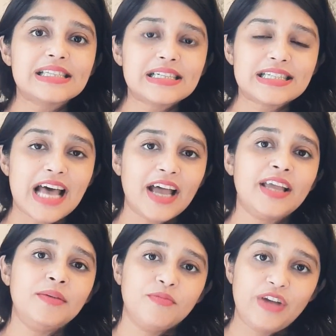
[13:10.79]
a
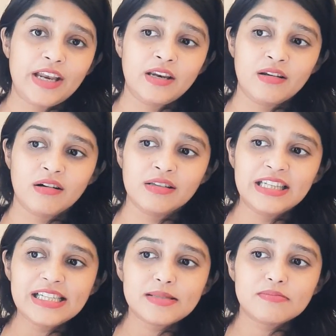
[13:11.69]
time when
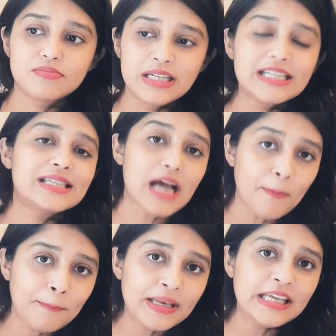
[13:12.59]
these
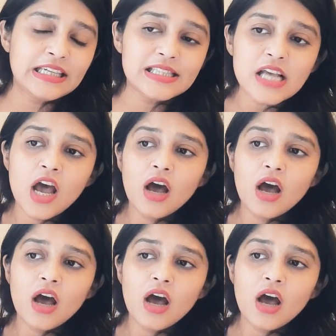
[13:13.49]
companies,